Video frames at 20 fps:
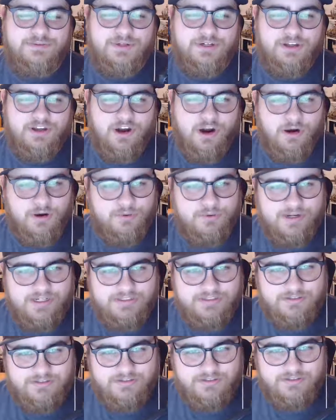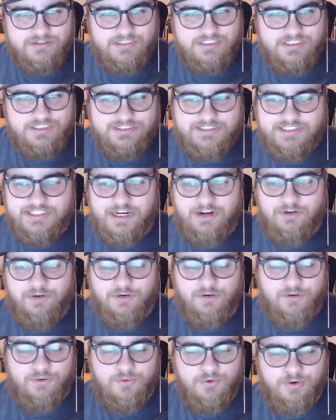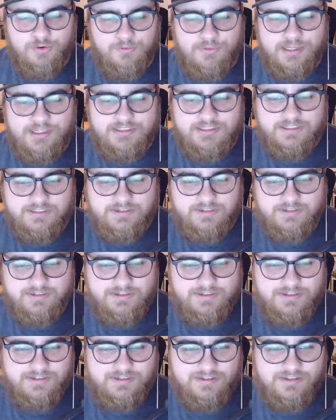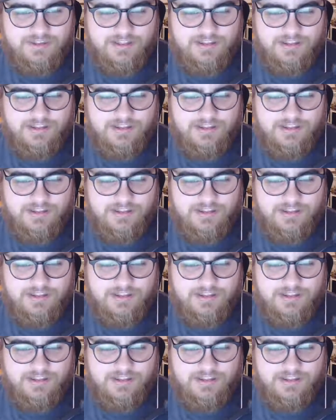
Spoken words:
when kart racers in general were amazing. They